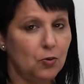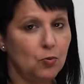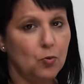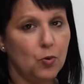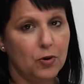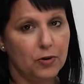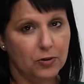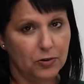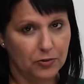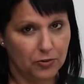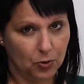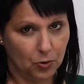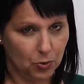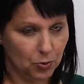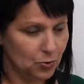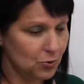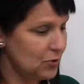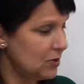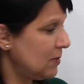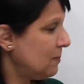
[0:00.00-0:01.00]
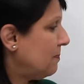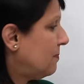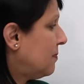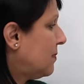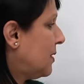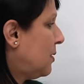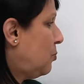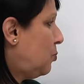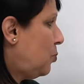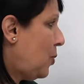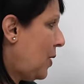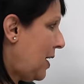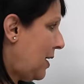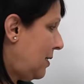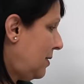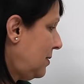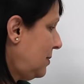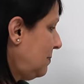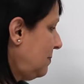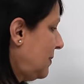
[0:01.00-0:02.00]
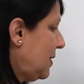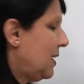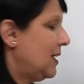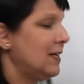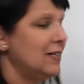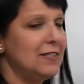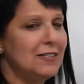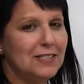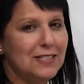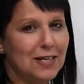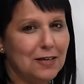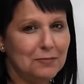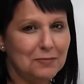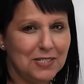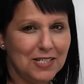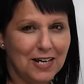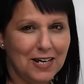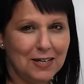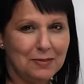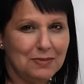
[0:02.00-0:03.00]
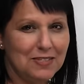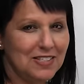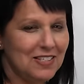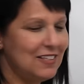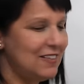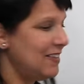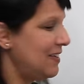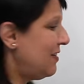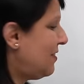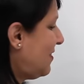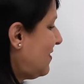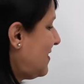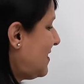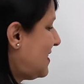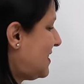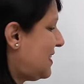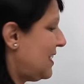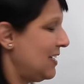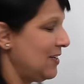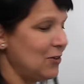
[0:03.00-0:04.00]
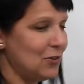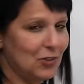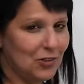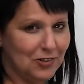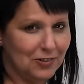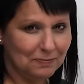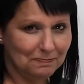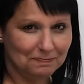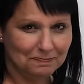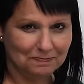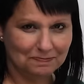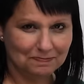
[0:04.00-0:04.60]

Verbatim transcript: What are those? Well, sometimes they're singular,